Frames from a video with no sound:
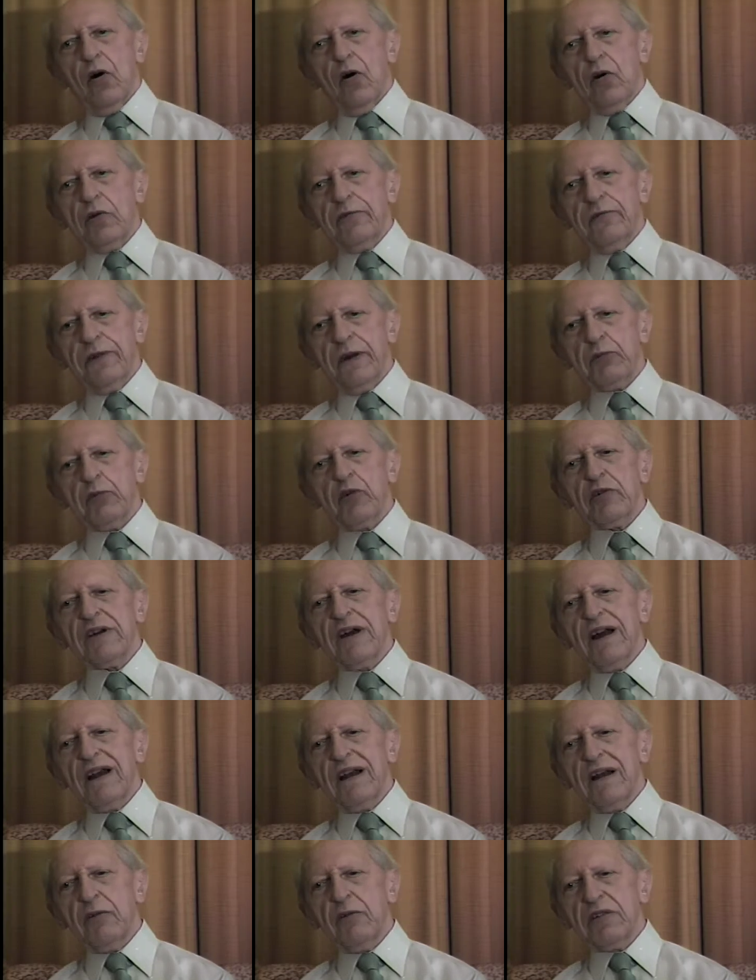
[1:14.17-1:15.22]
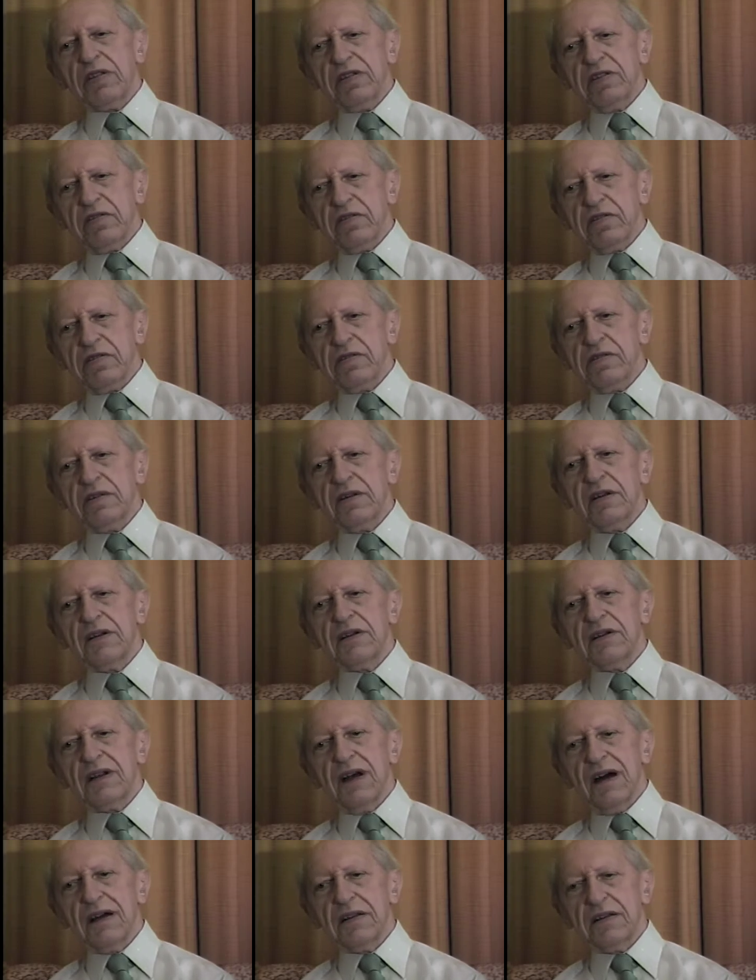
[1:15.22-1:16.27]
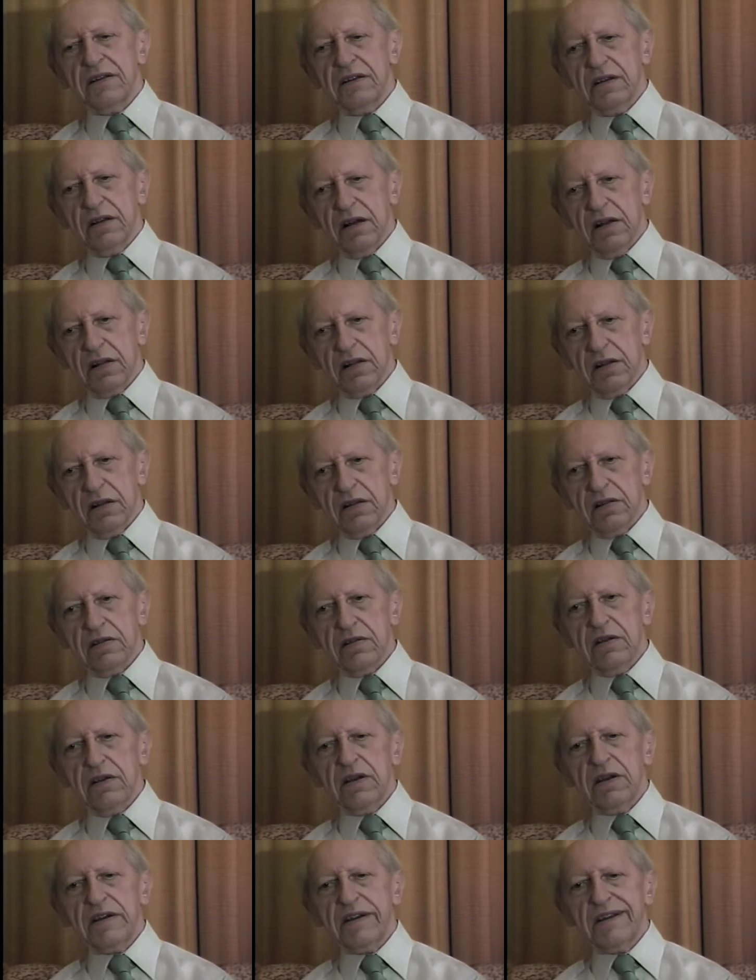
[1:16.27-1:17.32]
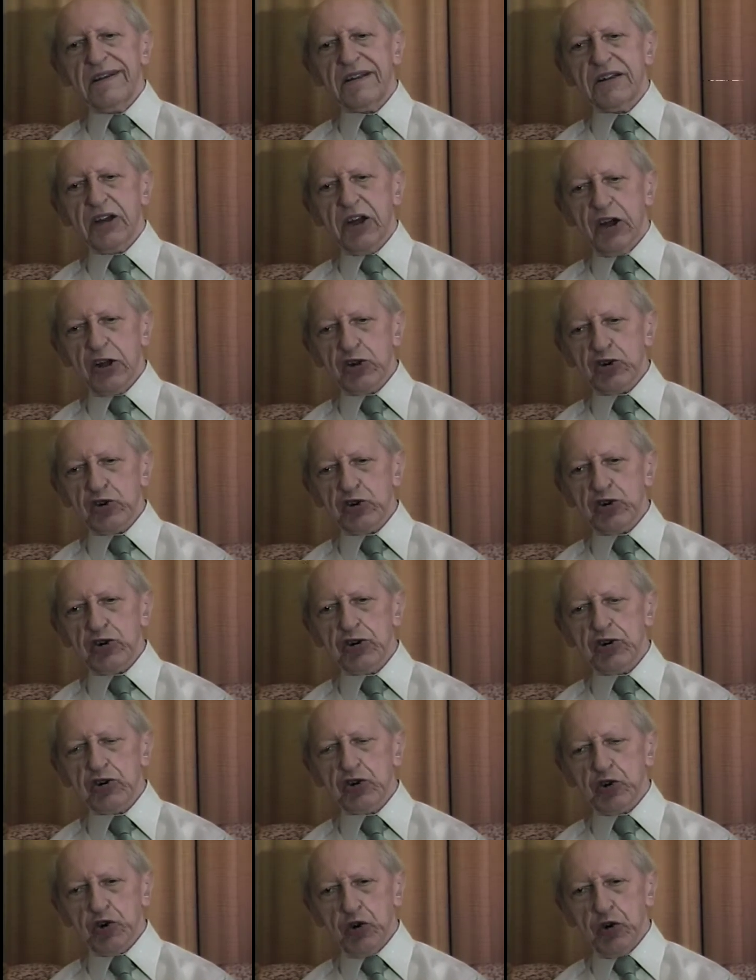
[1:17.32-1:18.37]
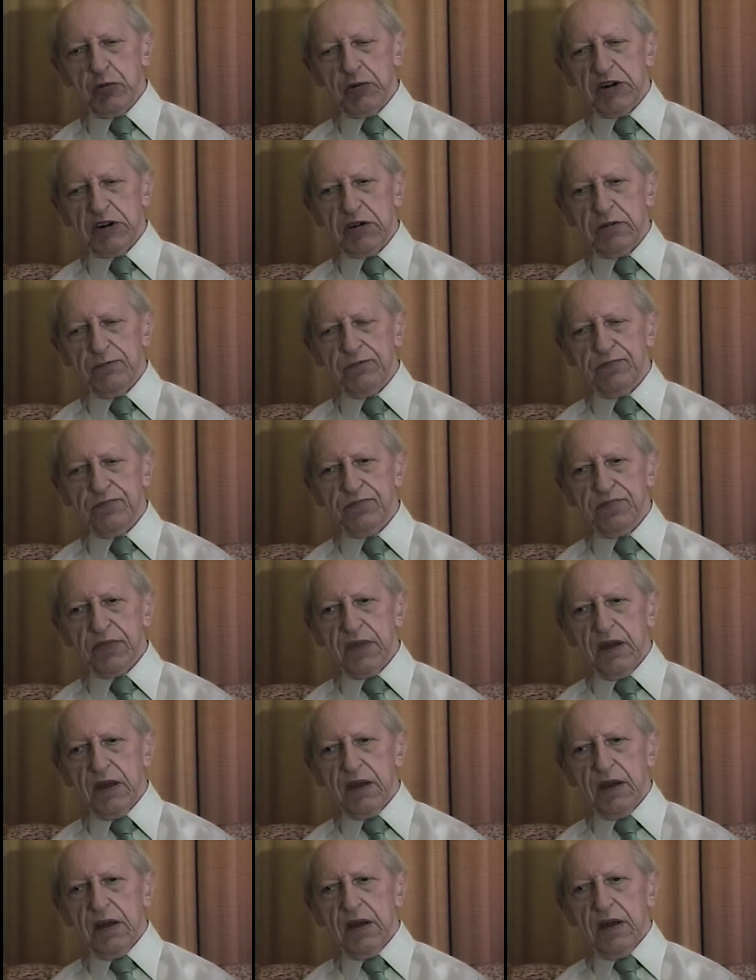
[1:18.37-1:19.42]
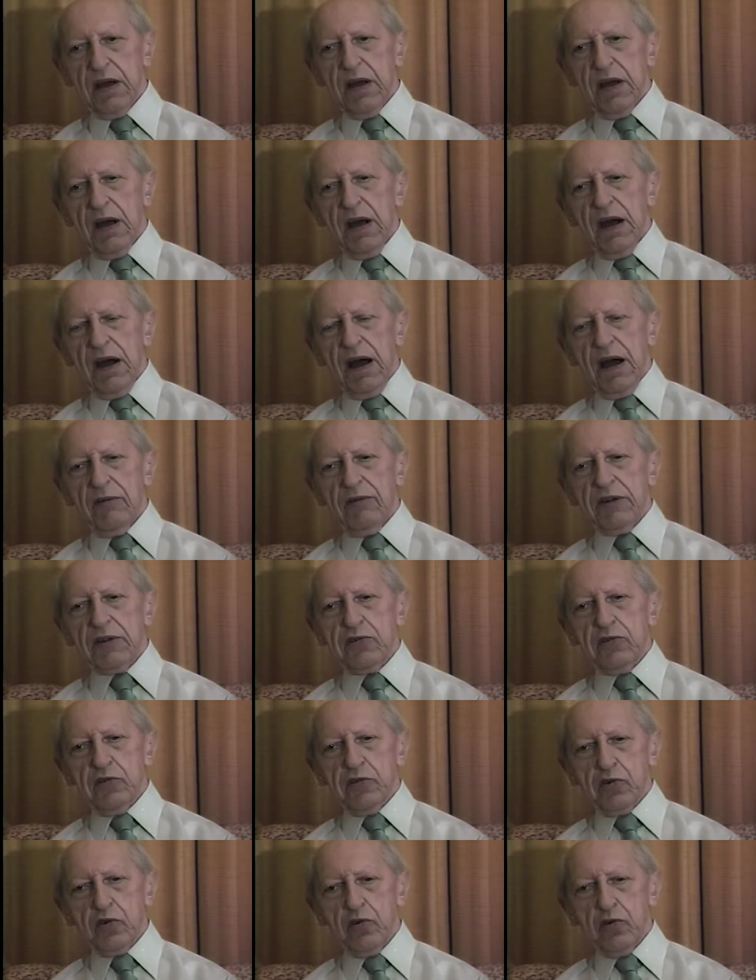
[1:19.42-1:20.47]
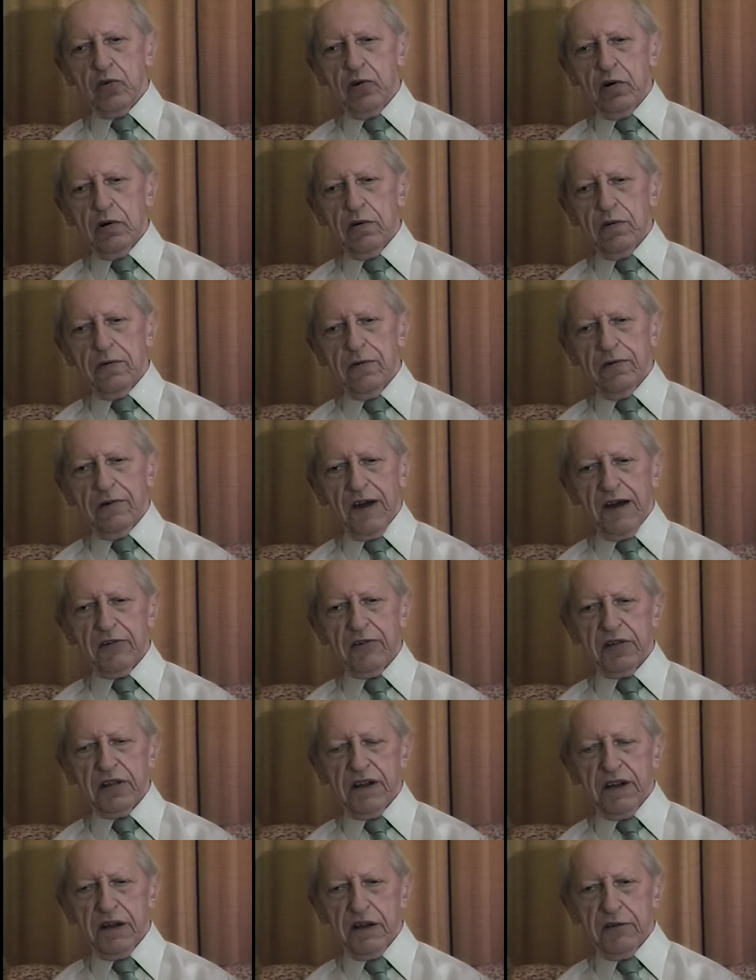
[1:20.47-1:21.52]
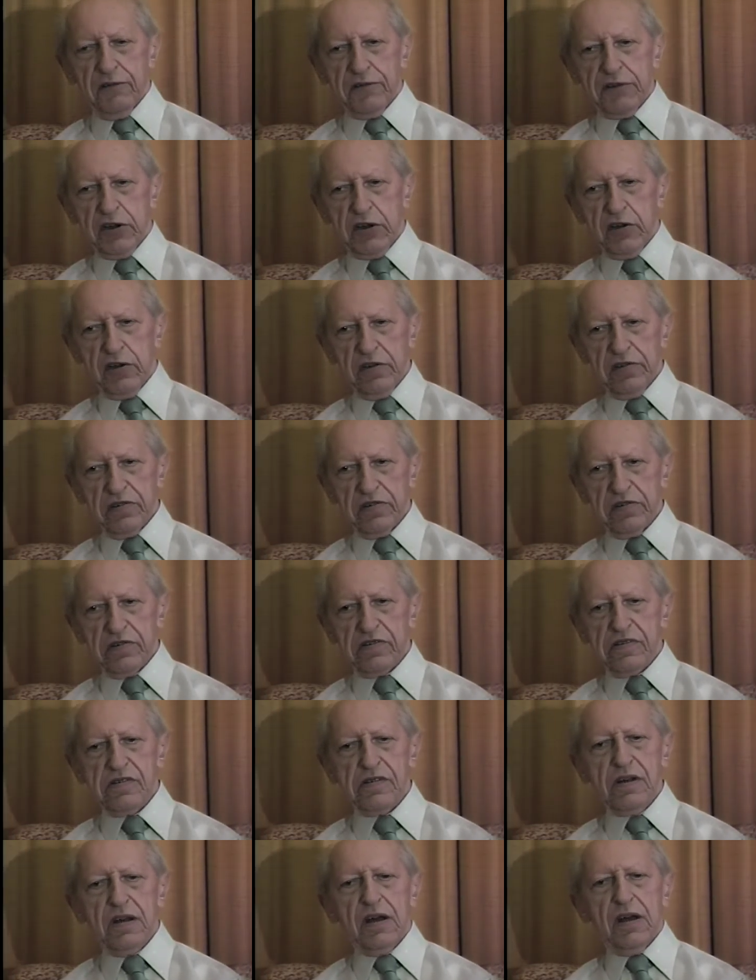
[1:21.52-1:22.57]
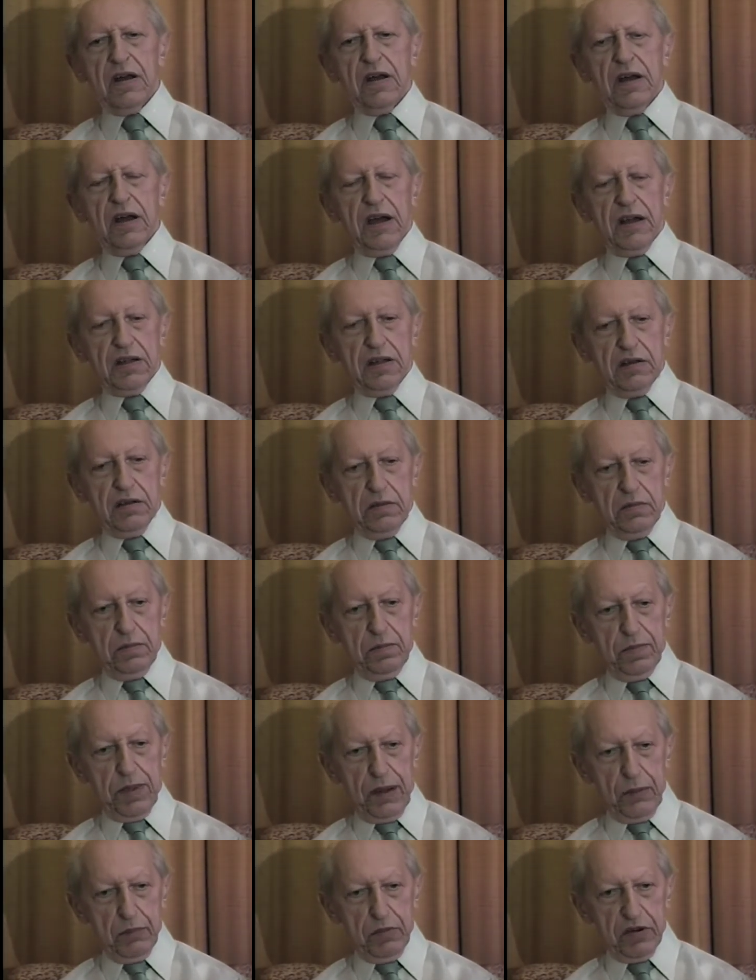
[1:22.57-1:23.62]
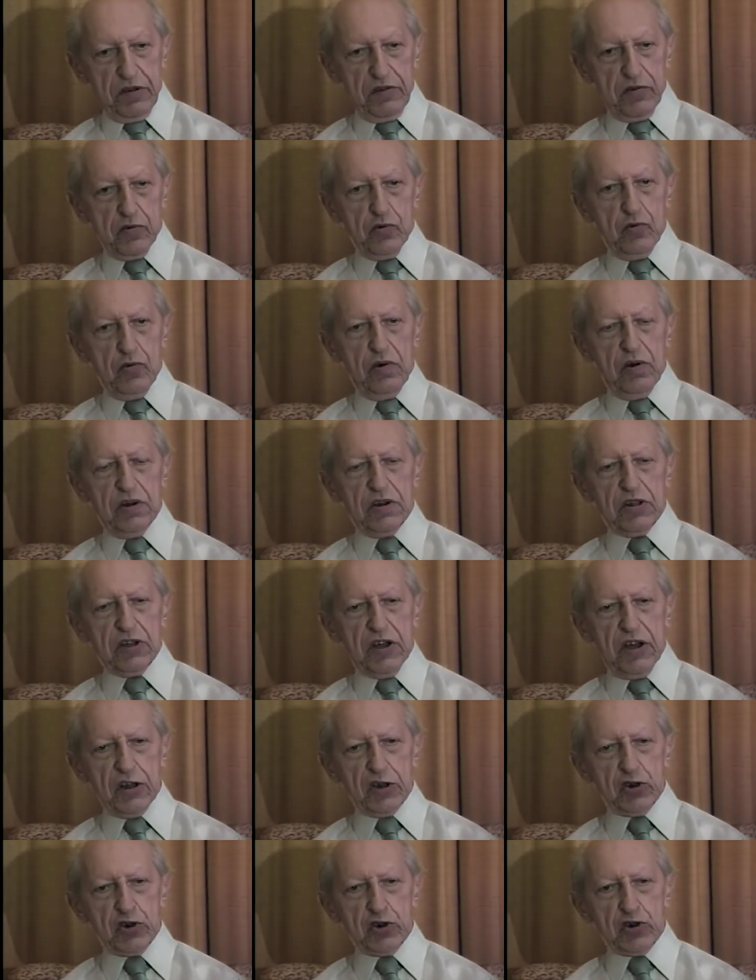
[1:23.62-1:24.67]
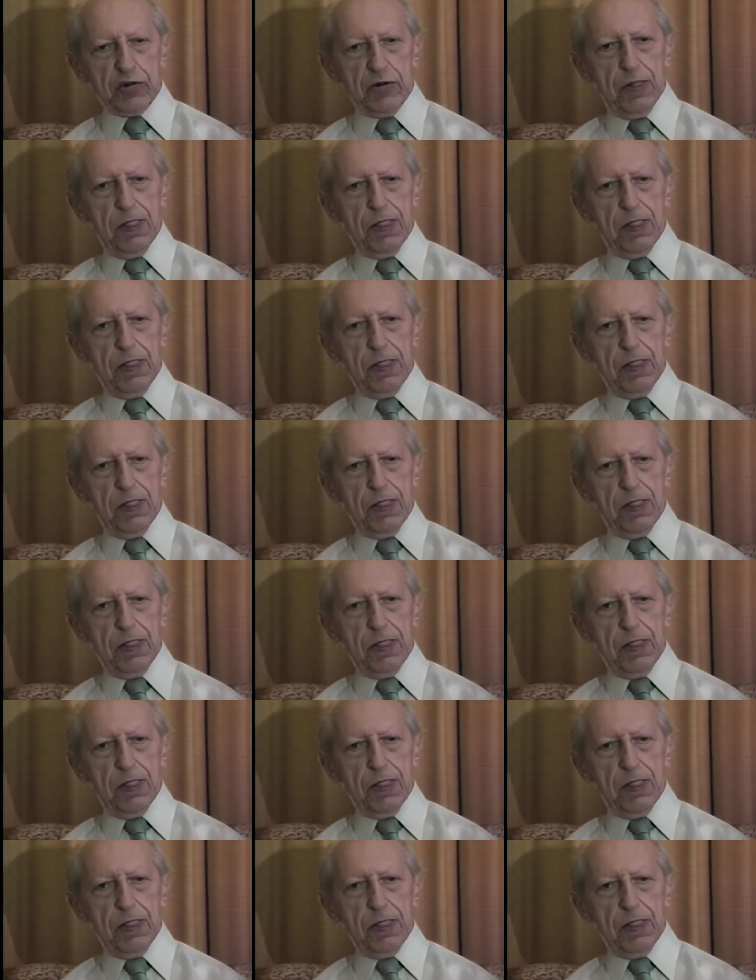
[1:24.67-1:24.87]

on February 11th, 1900, in Ketsch, Germany. I went to school 5.5 years at a public school in Ketsch,